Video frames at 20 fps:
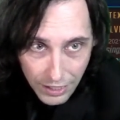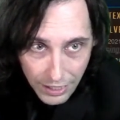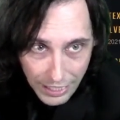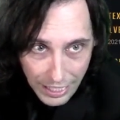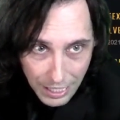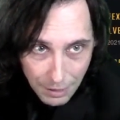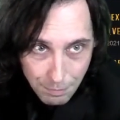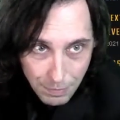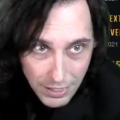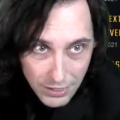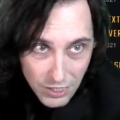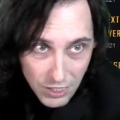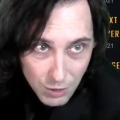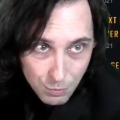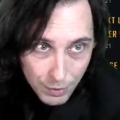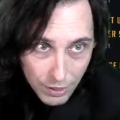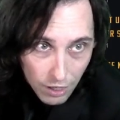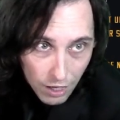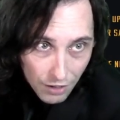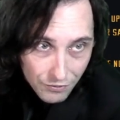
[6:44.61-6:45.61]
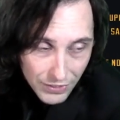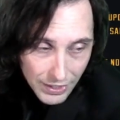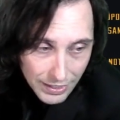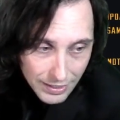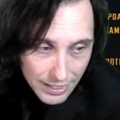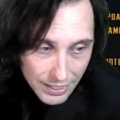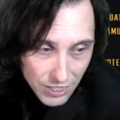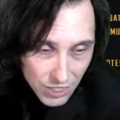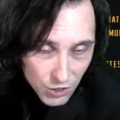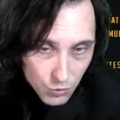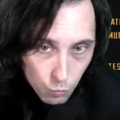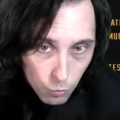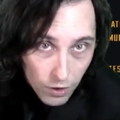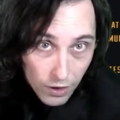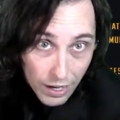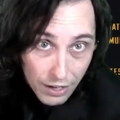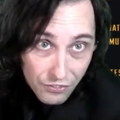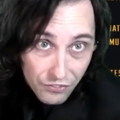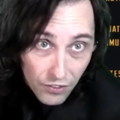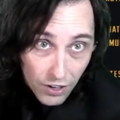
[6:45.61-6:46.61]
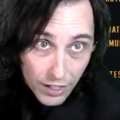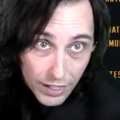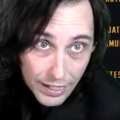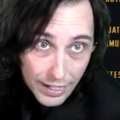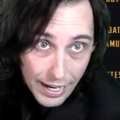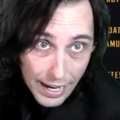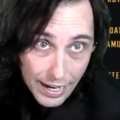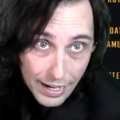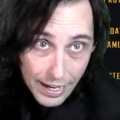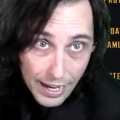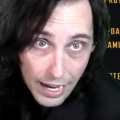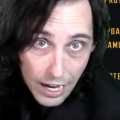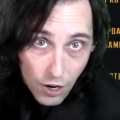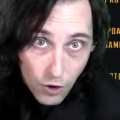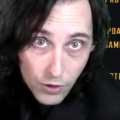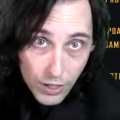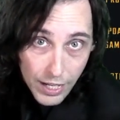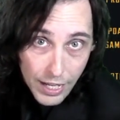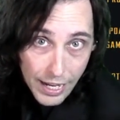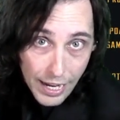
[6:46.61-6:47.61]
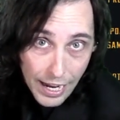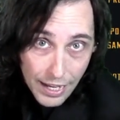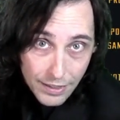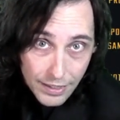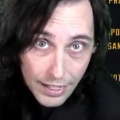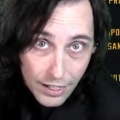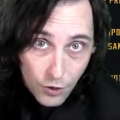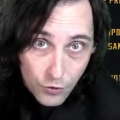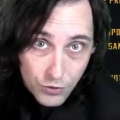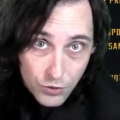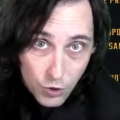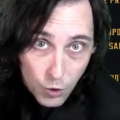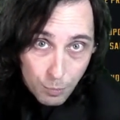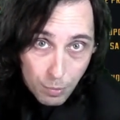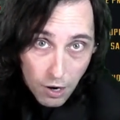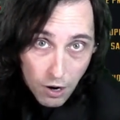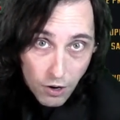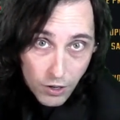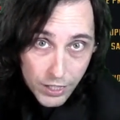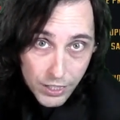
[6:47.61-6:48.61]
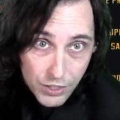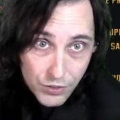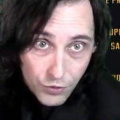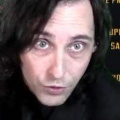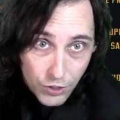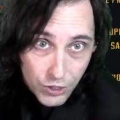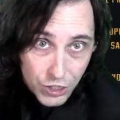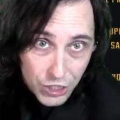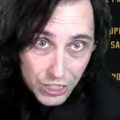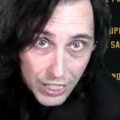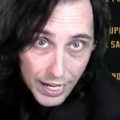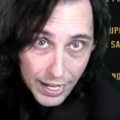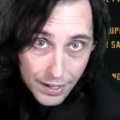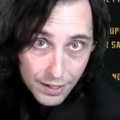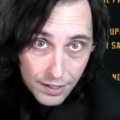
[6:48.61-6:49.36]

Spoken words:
It pisses me off that this is where I fucking hang out and they don't throw parties for shit.